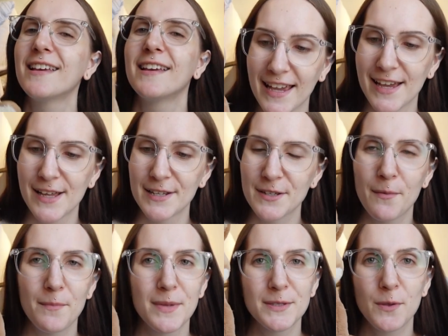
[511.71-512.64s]
And
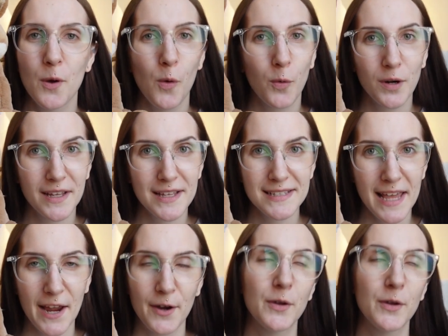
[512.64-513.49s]
Miss Horticus hair,